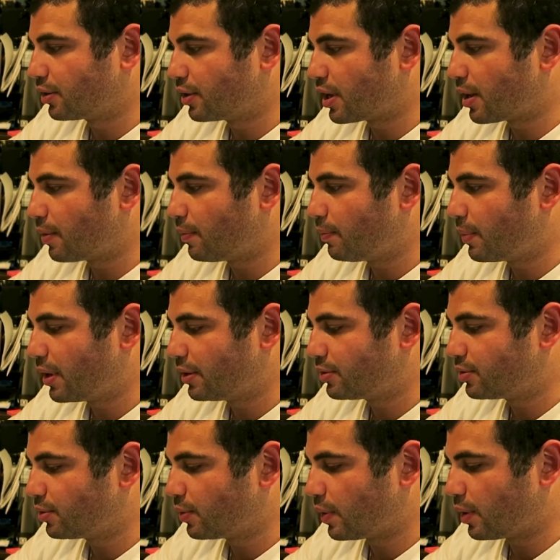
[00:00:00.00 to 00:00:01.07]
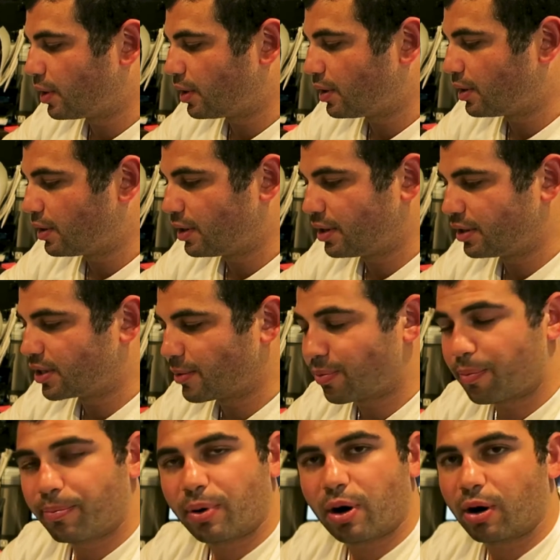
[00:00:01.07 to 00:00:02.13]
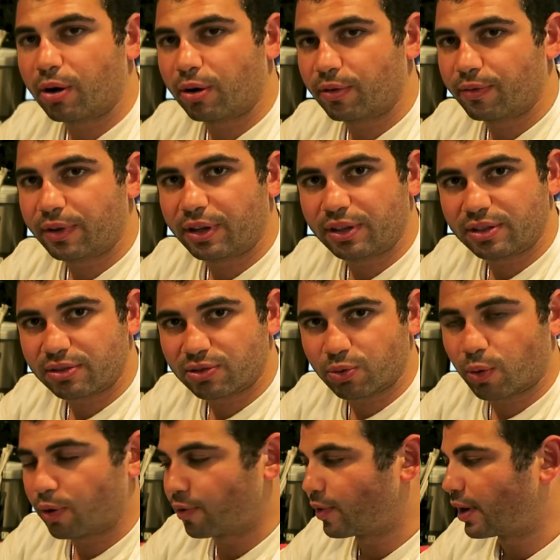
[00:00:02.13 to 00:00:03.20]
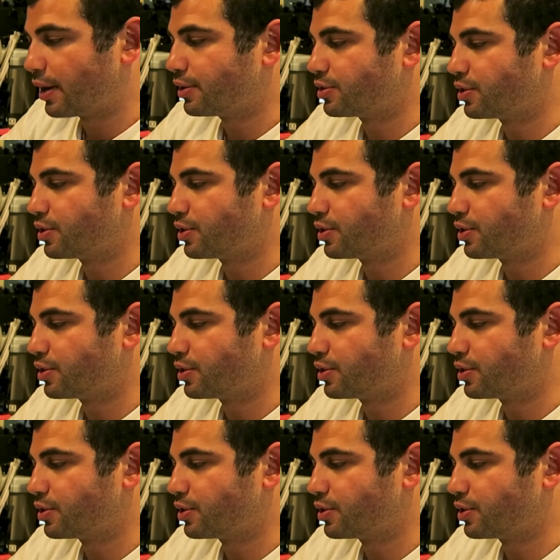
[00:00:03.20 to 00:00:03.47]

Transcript: They're not made to uh, any type of par of any sort, right?